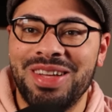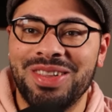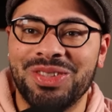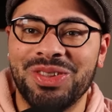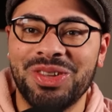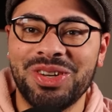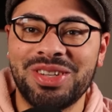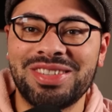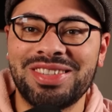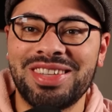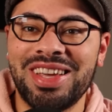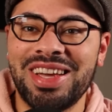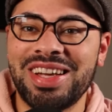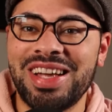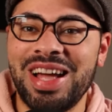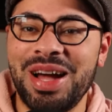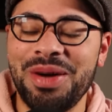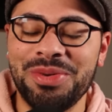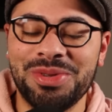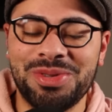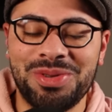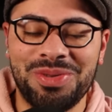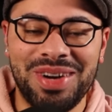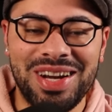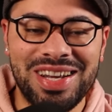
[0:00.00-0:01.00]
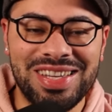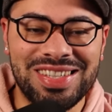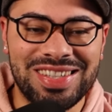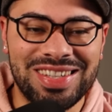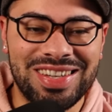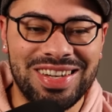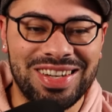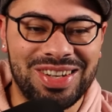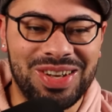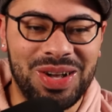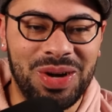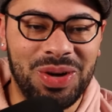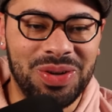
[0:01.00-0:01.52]
looks like I was raised
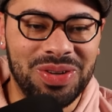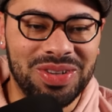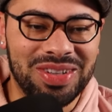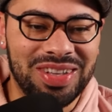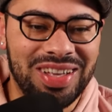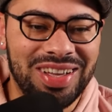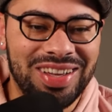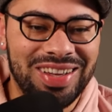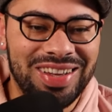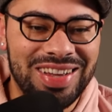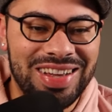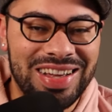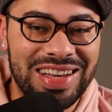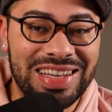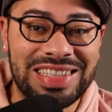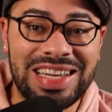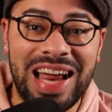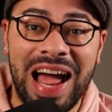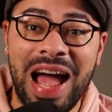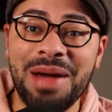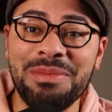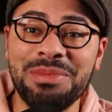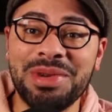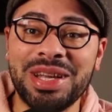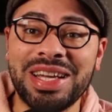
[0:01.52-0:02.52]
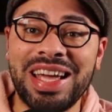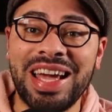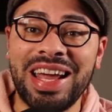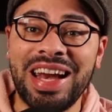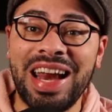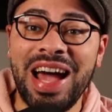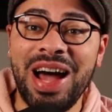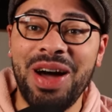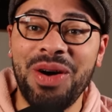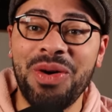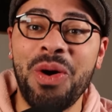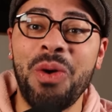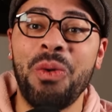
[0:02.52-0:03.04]
in a cult. Time to get
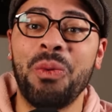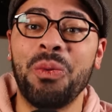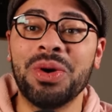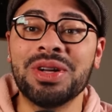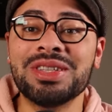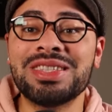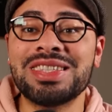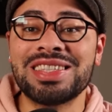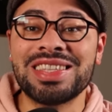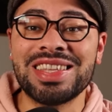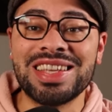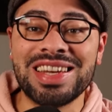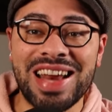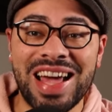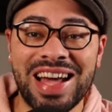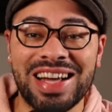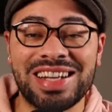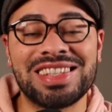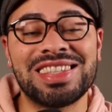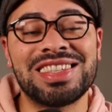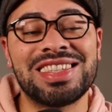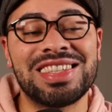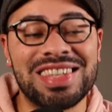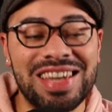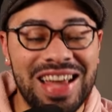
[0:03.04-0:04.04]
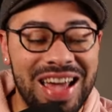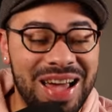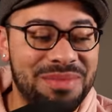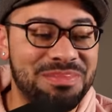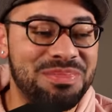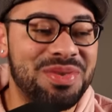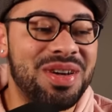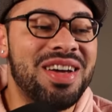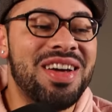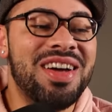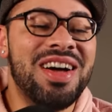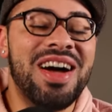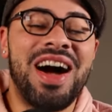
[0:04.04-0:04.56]
out. What's the next
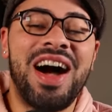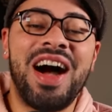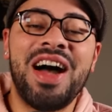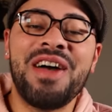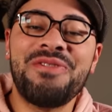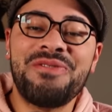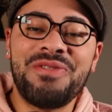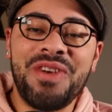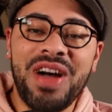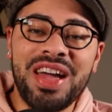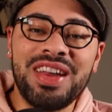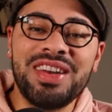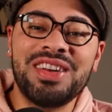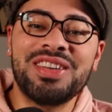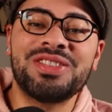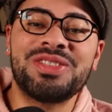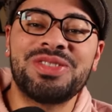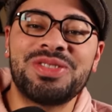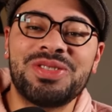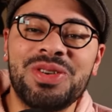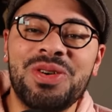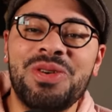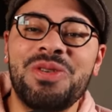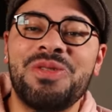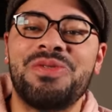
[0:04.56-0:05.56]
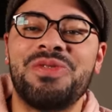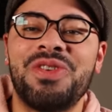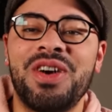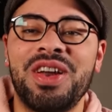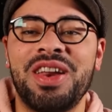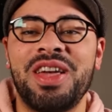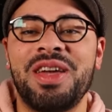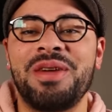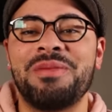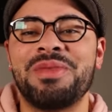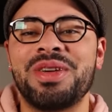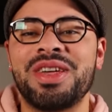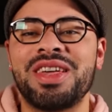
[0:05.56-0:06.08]
step? I find it so
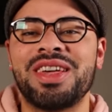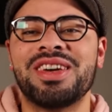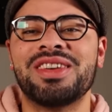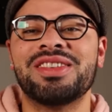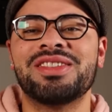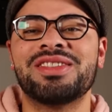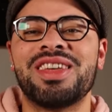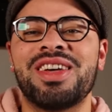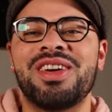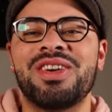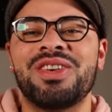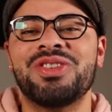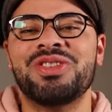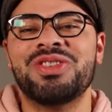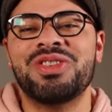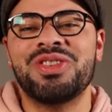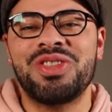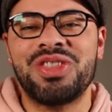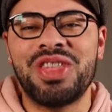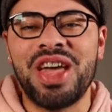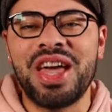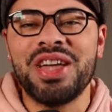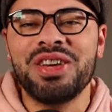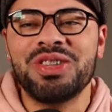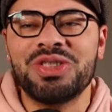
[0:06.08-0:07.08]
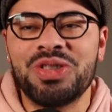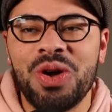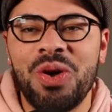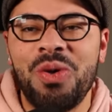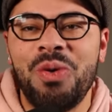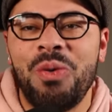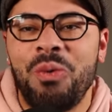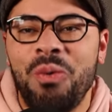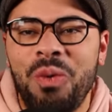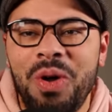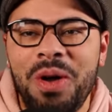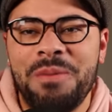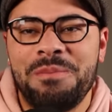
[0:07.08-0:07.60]
funny because they
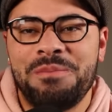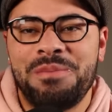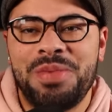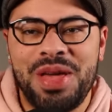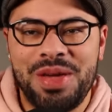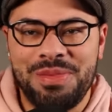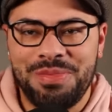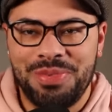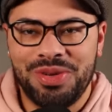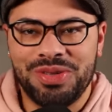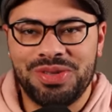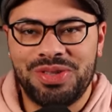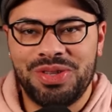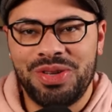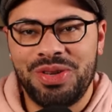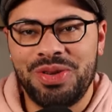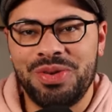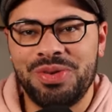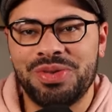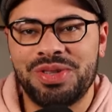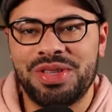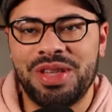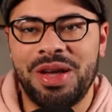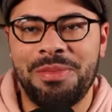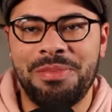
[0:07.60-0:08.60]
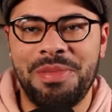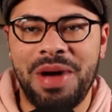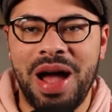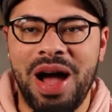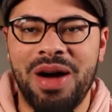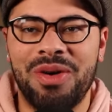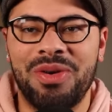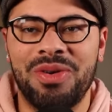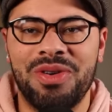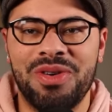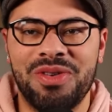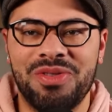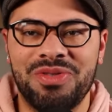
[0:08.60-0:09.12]
don't want people to use their
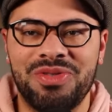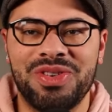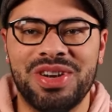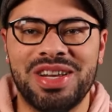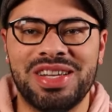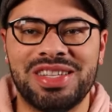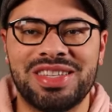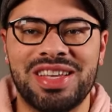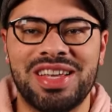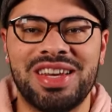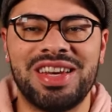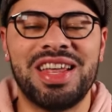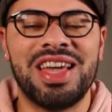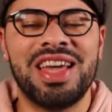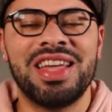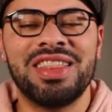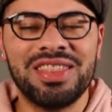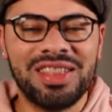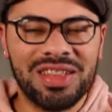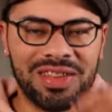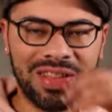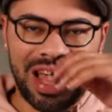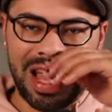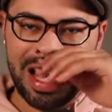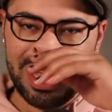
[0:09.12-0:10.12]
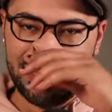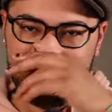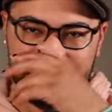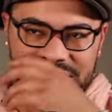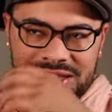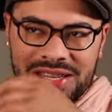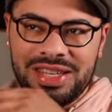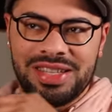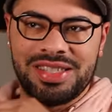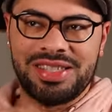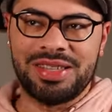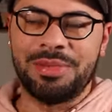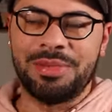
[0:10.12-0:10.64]
power of reason. In the last uh,